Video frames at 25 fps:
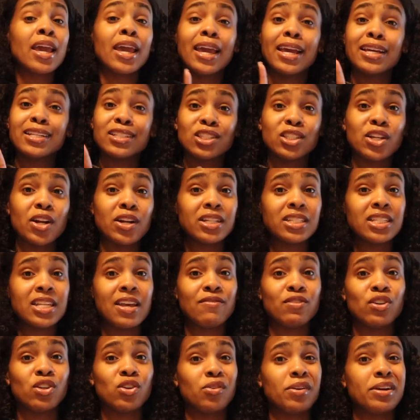It's
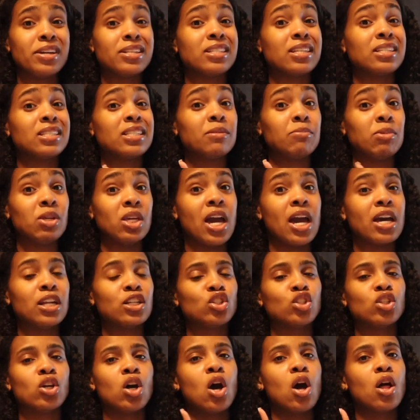thirty-seven degrees, and to be
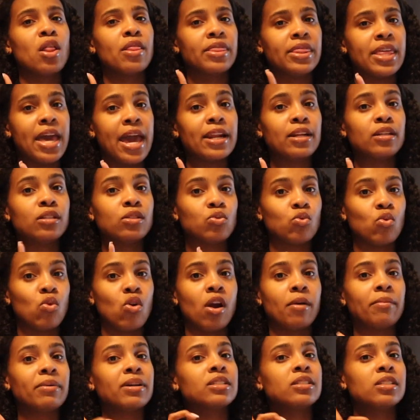honest, y'all, that is
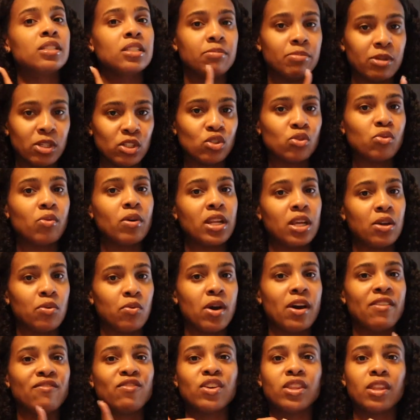warm, because it's been
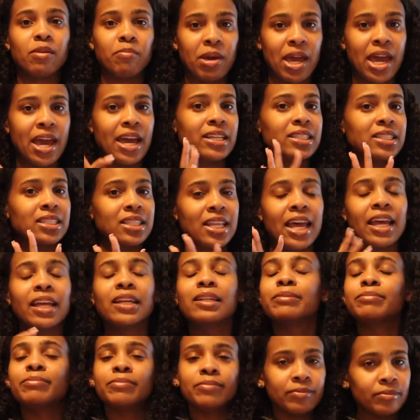twenty-one for the past like
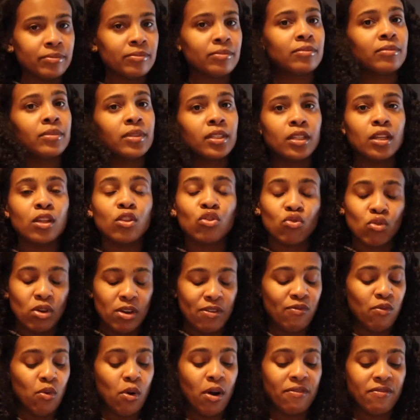
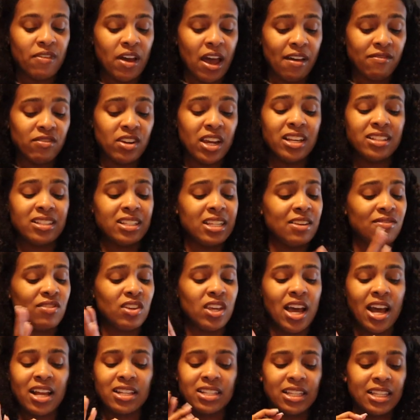three, four, five days. It even
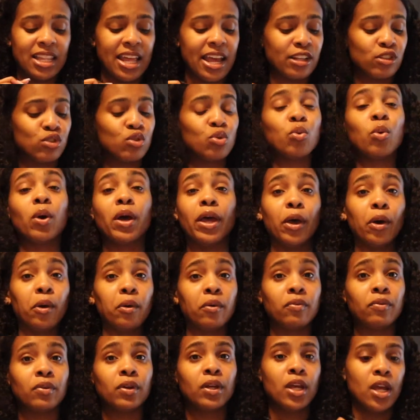got to like
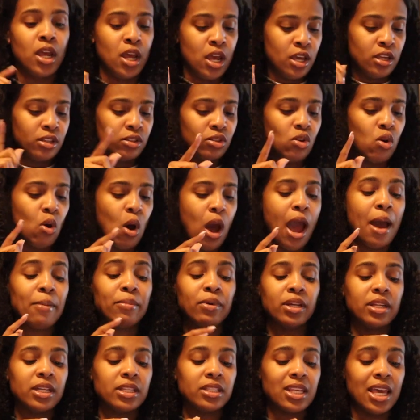twelve. So I'm
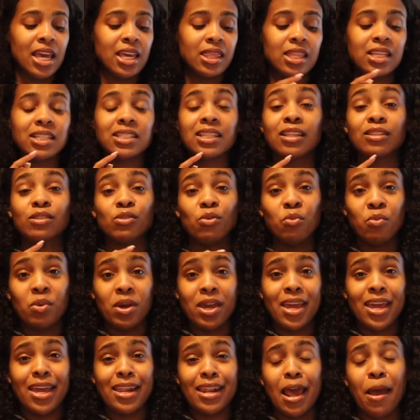gonna take this as a
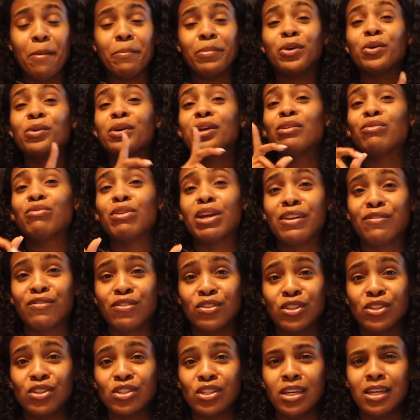win. I'm gonna go get ready
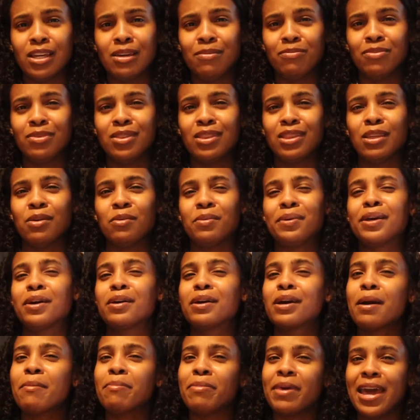for the gym, then we're
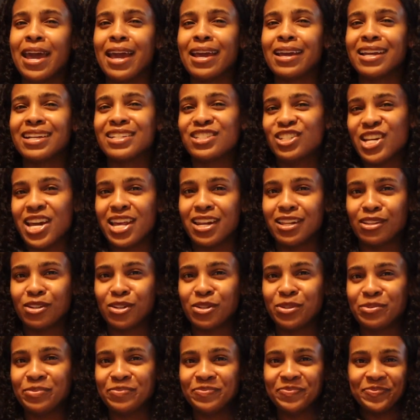gonna come back and chat a
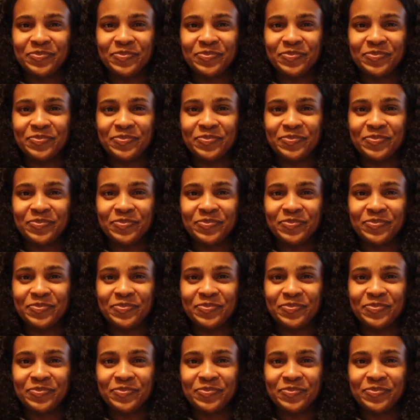little.